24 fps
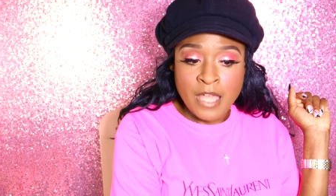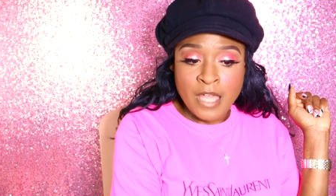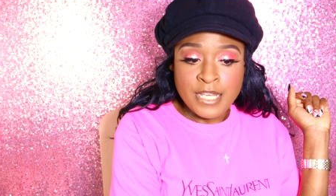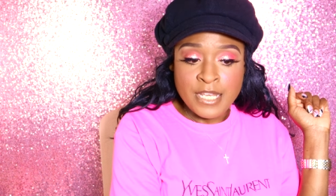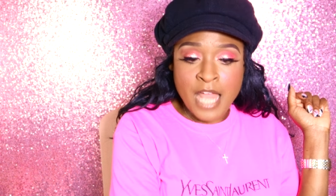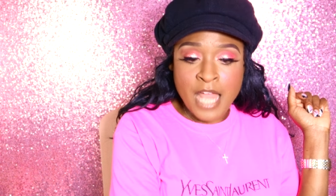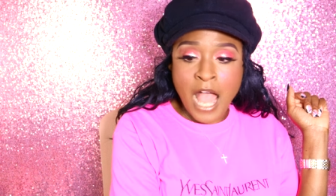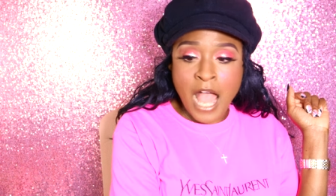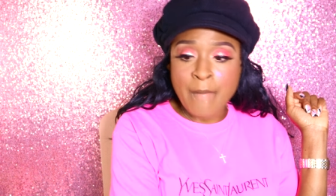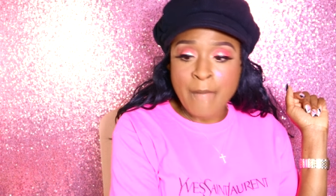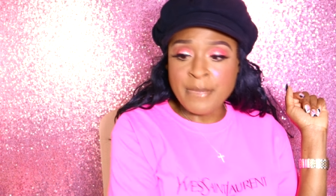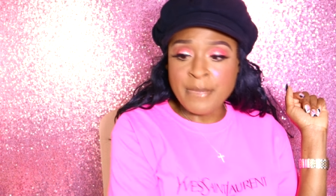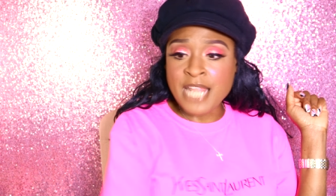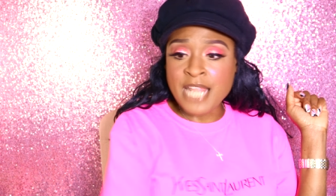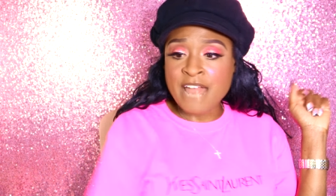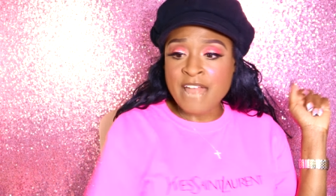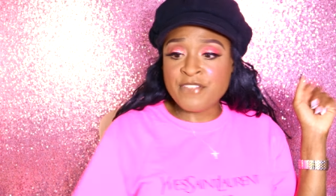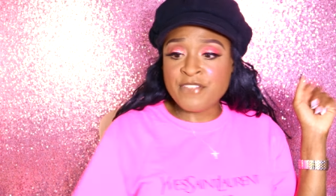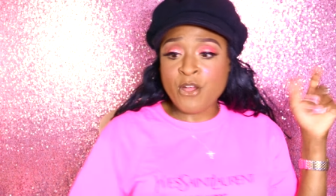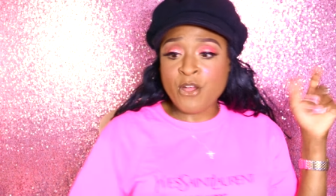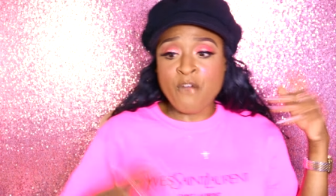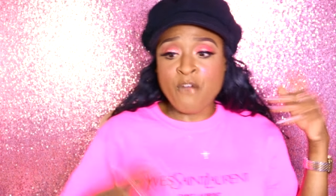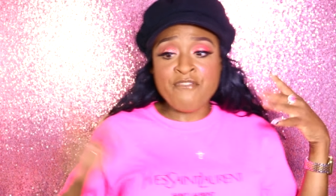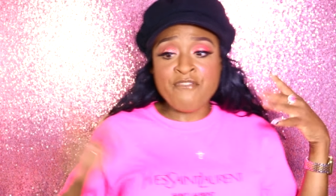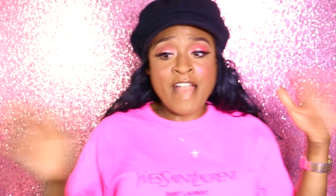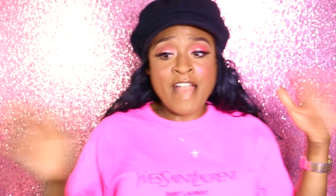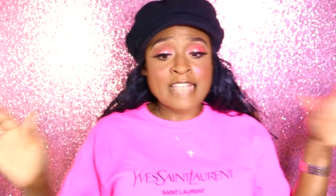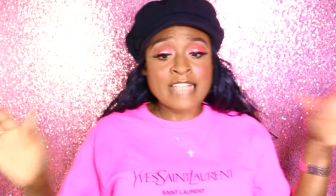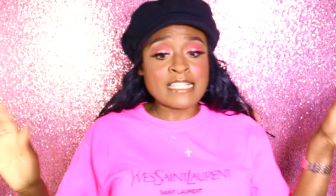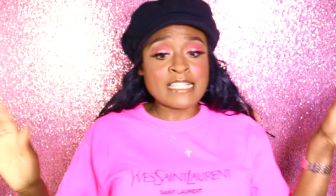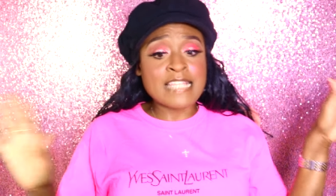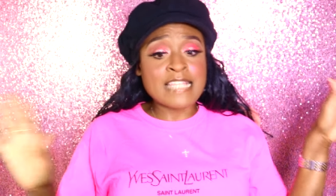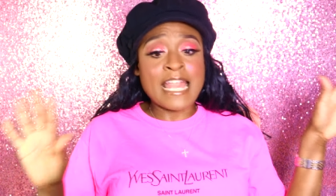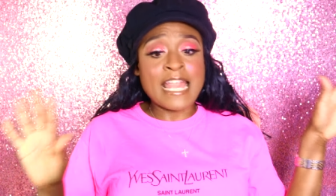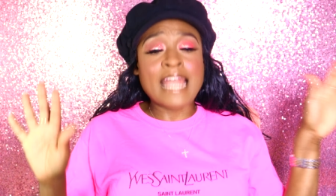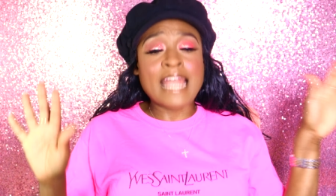Now, I'm going to have to go
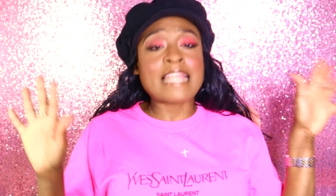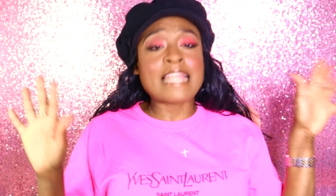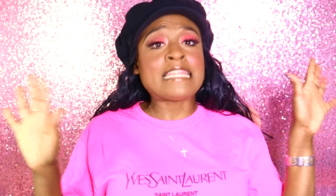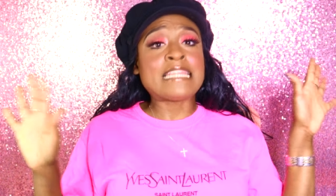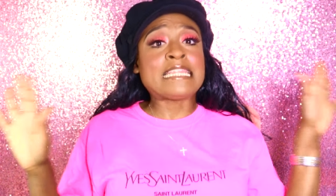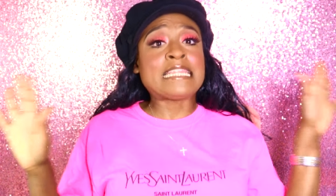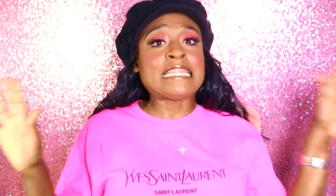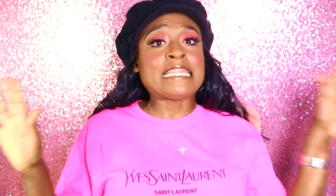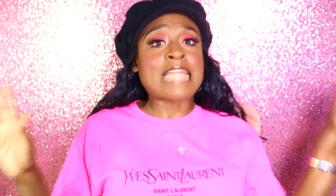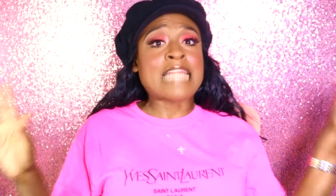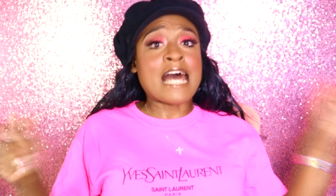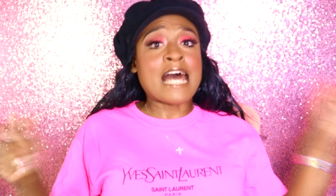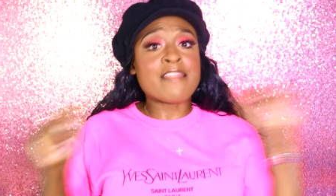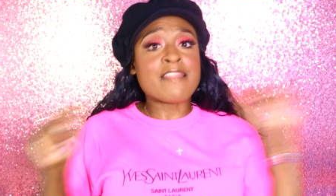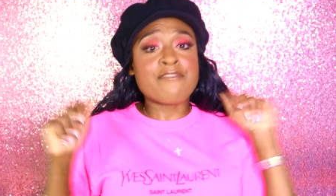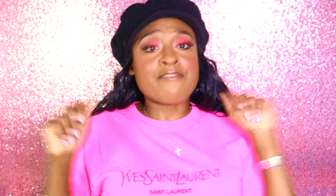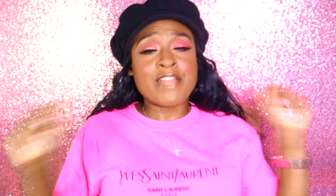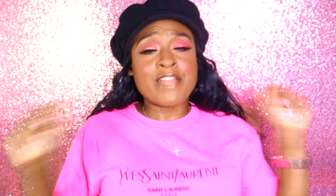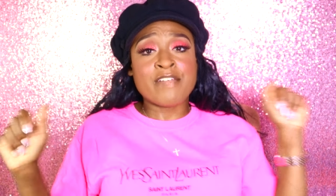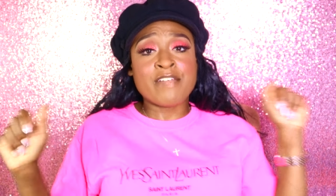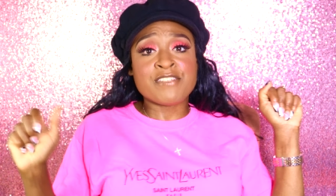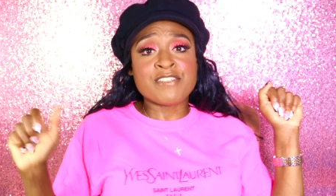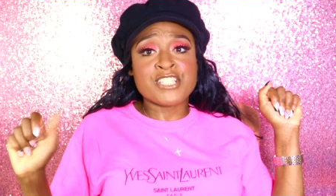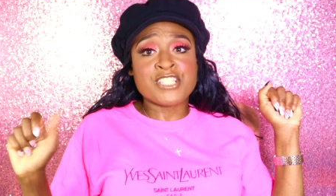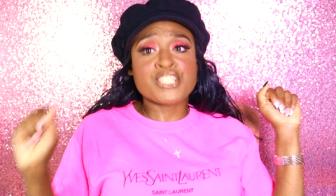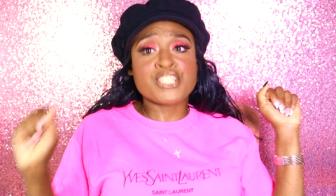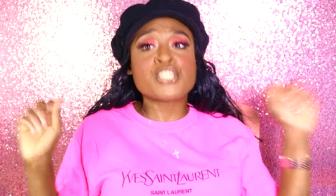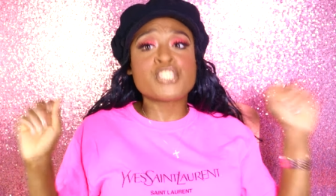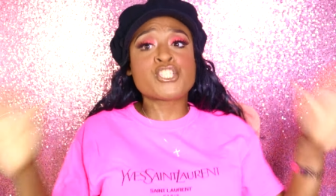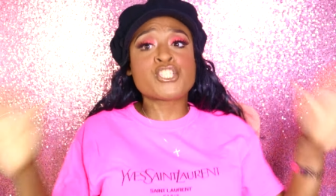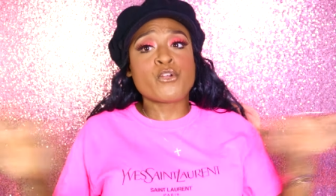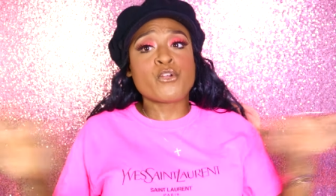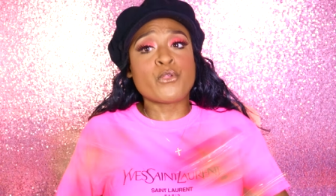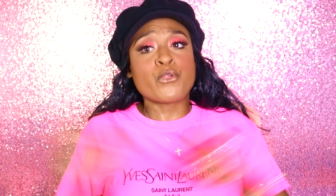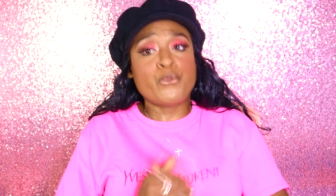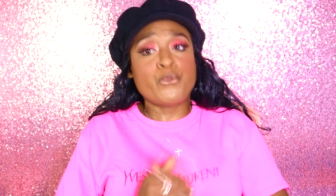fast because I got a lot of fragrances to
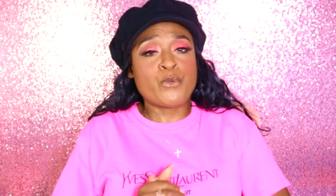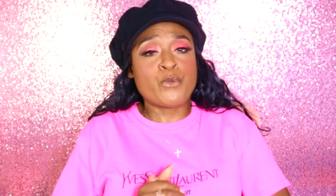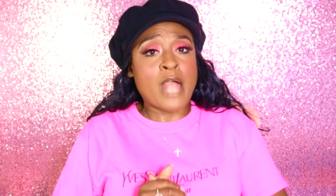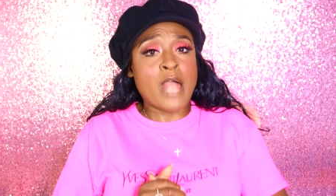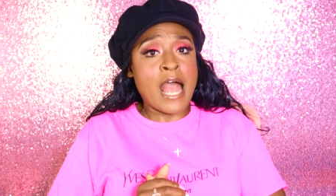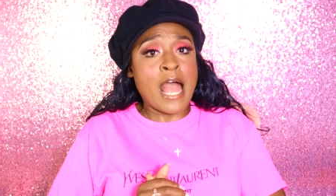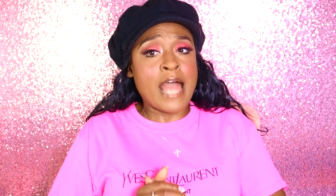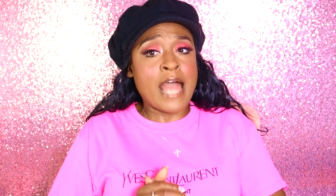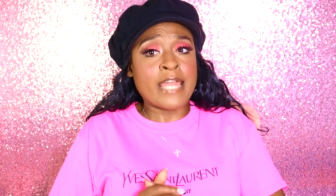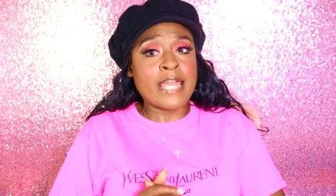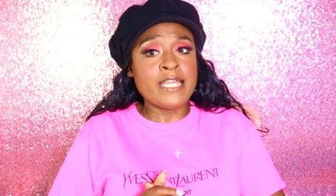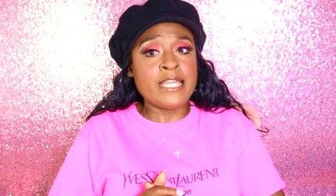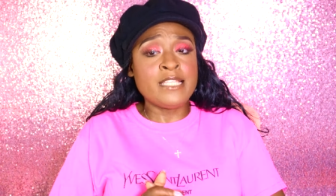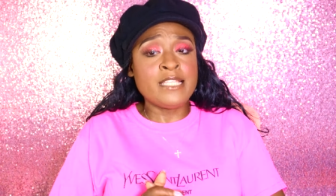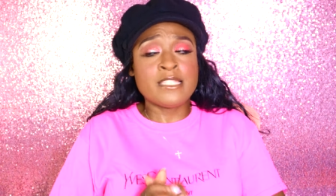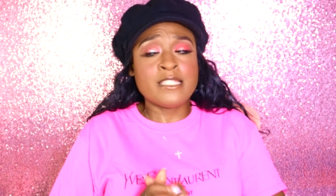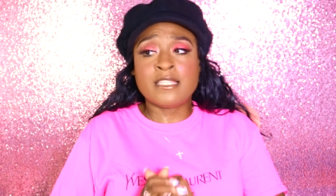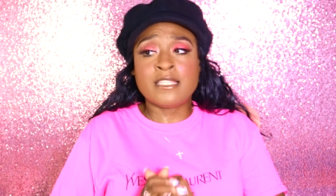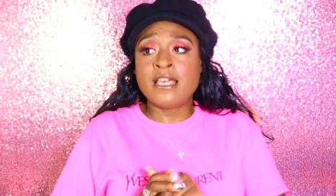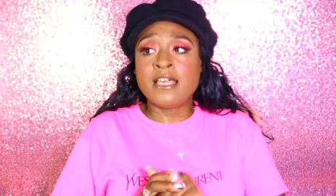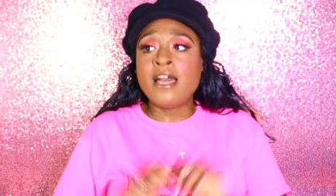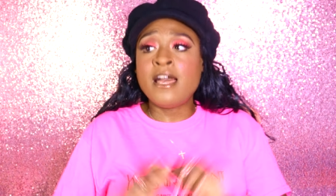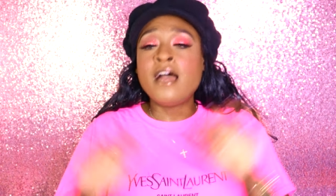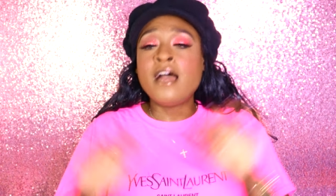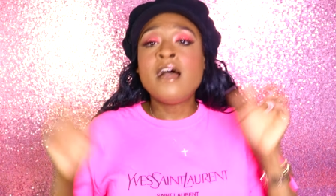show you guys.